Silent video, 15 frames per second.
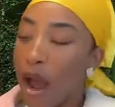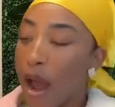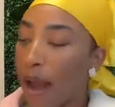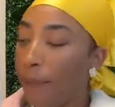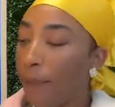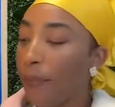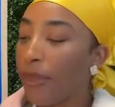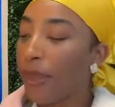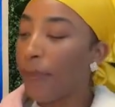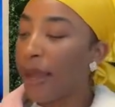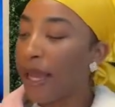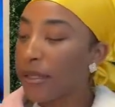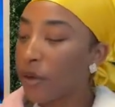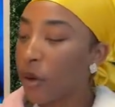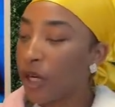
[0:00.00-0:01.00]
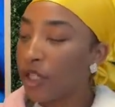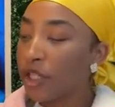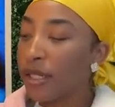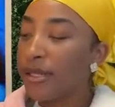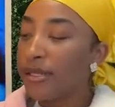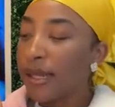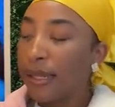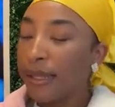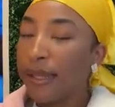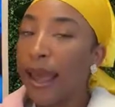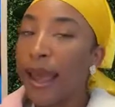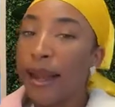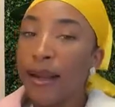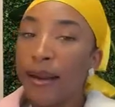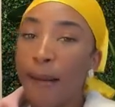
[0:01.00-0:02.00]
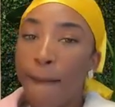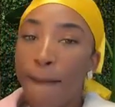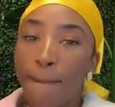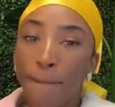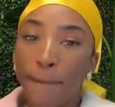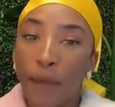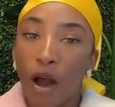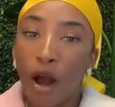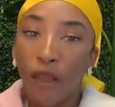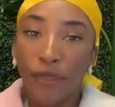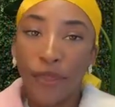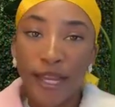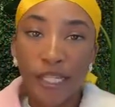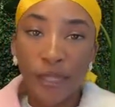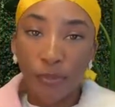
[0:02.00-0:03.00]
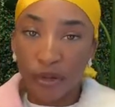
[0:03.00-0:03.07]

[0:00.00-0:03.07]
The best questions, again, all things